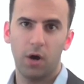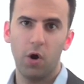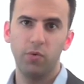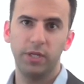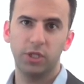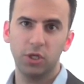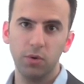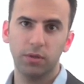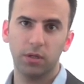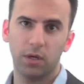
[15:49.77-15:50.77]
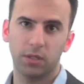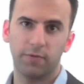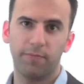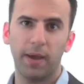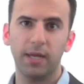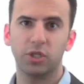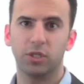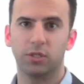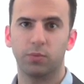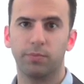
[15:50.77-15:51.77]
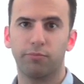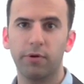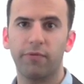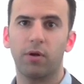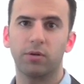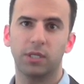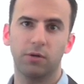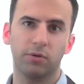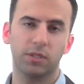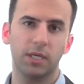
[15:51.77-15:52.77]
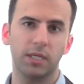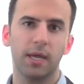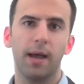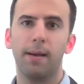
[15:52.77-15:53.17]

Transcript: only 2/3 of patients with peripheral arterial disease